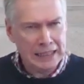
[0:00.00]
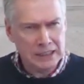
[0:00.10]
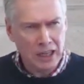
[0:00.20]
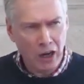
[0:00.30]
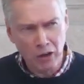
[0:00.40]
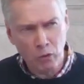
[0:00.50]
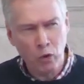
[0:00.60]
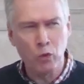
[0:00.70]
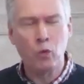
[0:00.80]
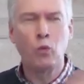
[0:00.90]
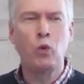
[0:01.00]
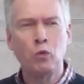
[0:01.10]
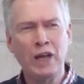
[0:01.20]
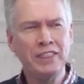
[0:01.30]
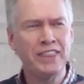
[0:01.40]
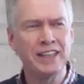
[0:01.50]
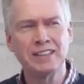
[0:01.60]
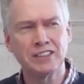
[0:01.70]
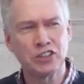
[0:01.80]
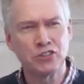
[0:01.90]
And uh, one
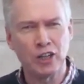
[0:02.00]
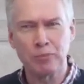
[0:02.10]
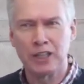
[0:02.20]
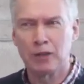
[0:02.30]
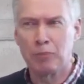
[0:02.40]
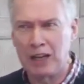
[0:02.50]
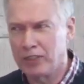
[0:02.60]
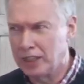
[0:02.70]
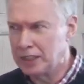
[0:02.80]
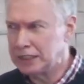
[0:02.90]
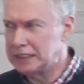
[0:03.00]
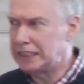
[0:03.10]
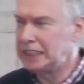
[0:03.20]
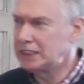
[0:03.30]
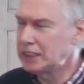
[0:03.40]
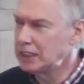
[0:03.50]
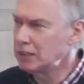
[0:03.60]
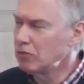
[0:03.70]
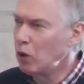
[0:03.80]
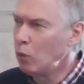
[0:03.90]
thing that struck me about this
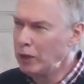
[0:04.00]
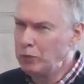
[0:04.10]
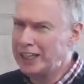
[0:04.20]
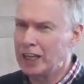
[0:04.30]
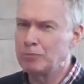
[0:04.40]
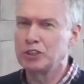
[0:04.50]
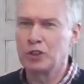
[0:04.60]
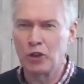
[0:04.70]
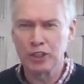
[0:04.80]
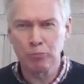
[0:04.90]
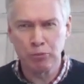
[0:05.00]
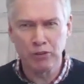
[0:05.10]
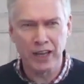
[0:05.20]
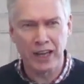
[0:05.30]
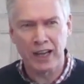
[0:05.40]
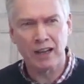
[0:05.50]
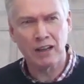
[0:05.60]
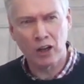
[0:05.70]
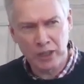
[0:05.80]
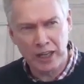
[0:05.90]
is that when we come to God in
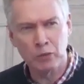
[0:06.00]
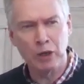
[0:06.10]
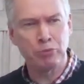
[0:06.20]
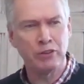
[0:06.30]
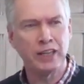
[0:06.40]
prayer, okay,